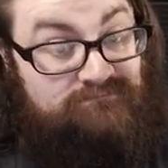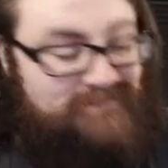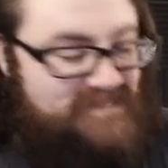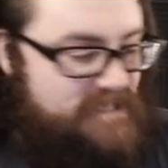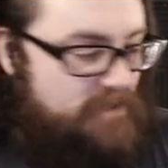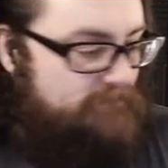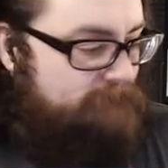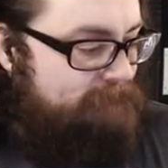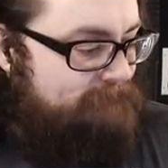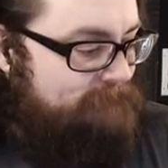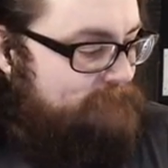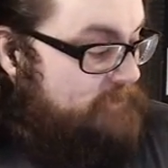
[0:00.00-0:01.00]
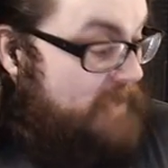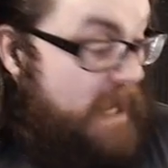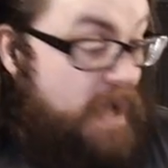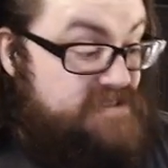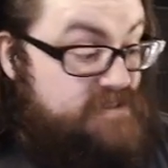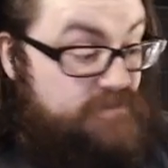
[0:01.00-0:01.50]
So,
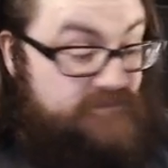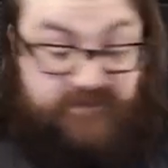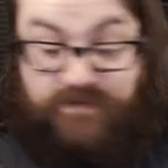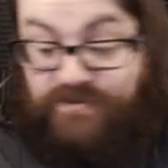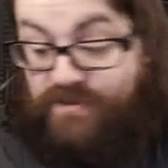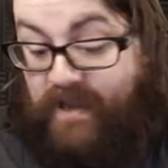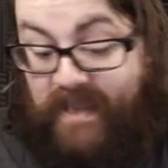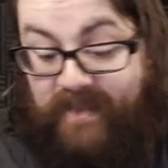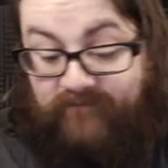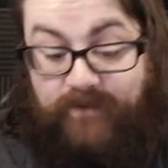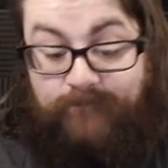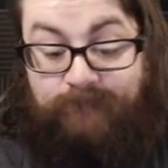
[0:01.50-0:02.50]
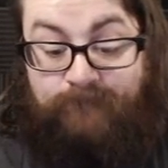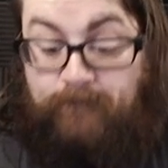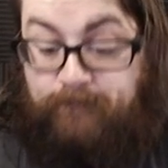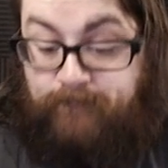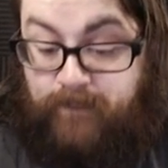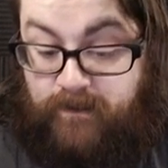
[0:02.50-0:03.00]
also in the future, I have
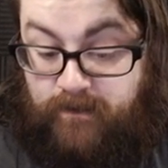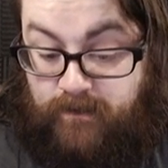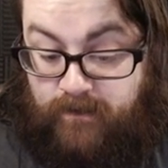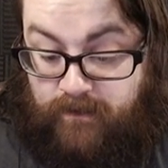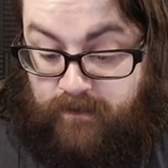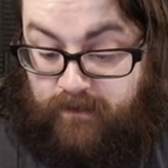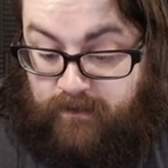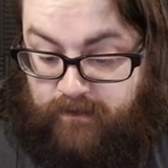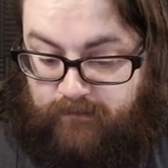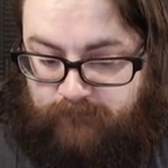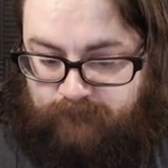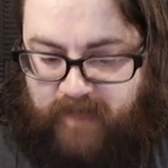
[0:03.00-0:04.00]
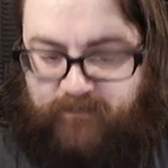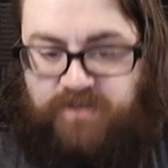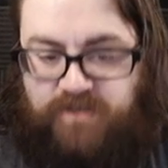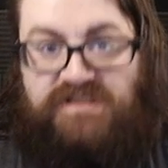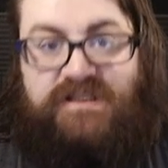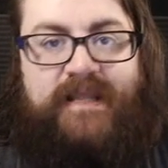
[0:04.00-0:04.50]
I
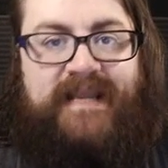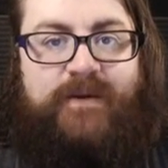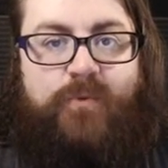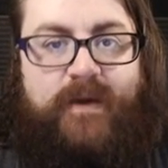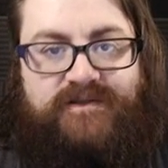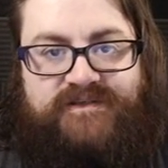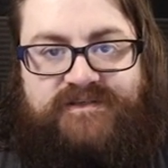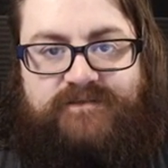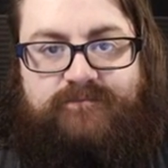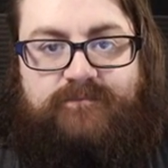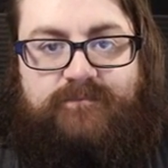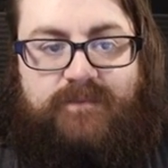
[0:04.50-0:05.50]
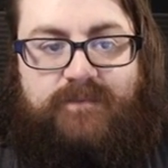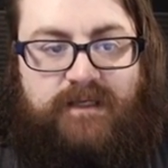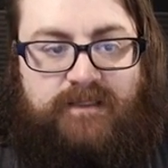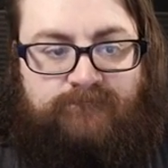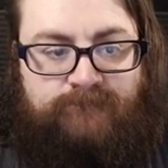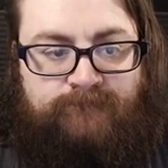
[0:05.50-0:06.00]
purchased little ink whales
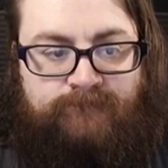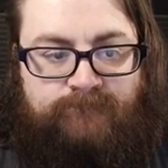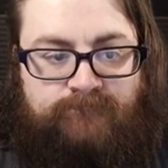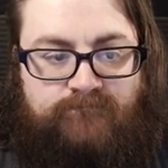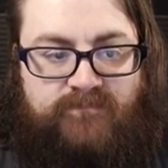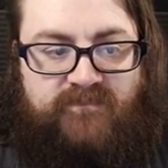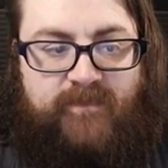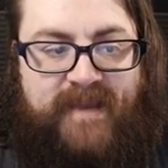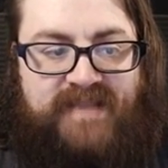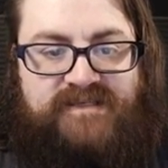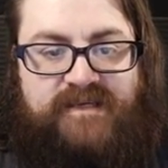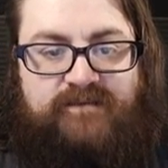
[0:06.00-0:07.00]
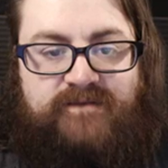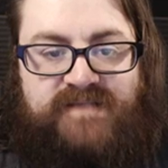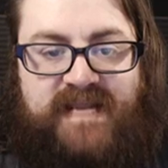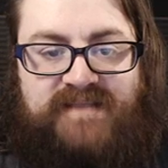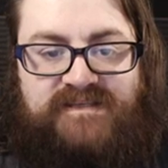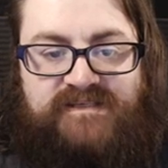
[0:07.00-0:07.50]
from Etsy. There's an
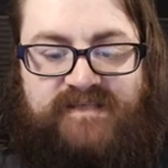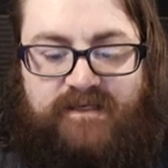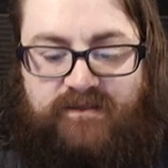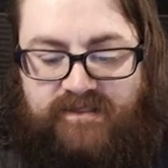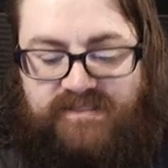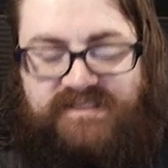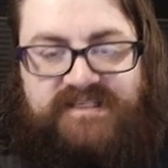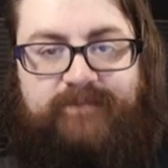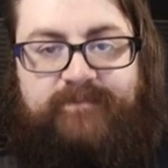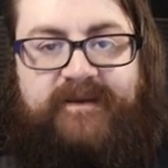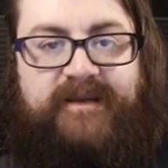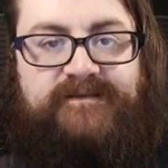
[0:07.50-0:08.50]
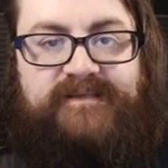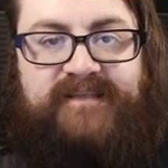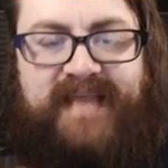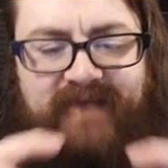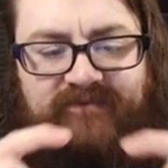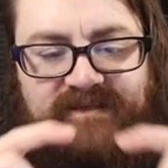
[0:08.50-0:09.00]
Etsy seller that does dip pens, and they
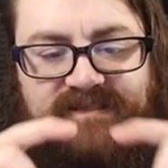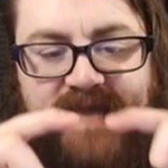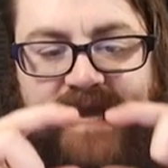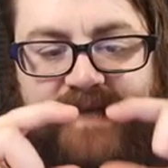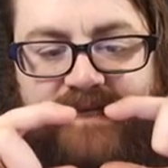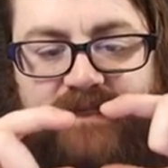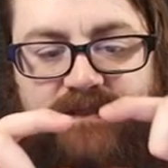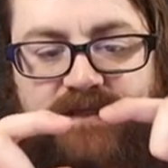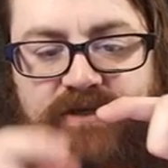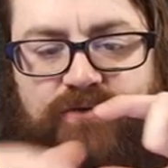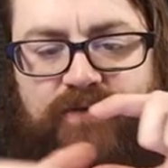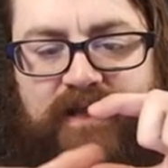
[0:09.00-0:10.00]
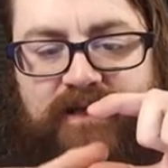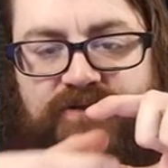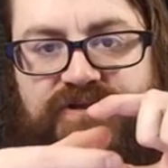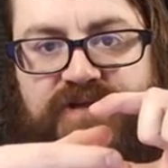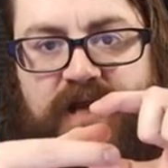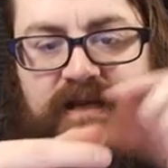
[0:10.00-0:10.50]
have these tiny little cute, like little
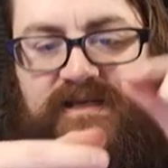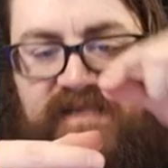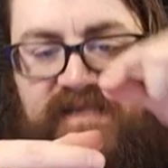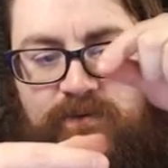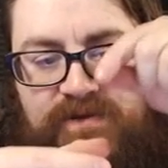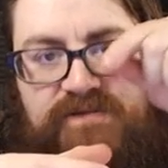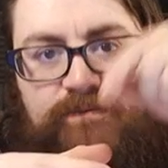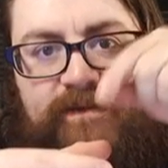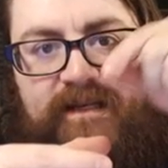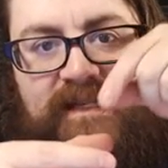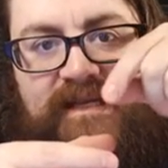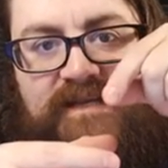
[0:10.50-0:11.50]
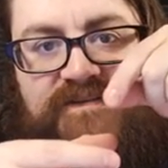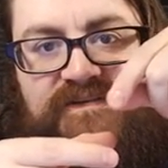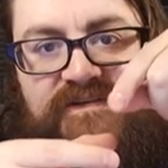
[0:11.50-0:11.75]
shot glass ink wells with little lids.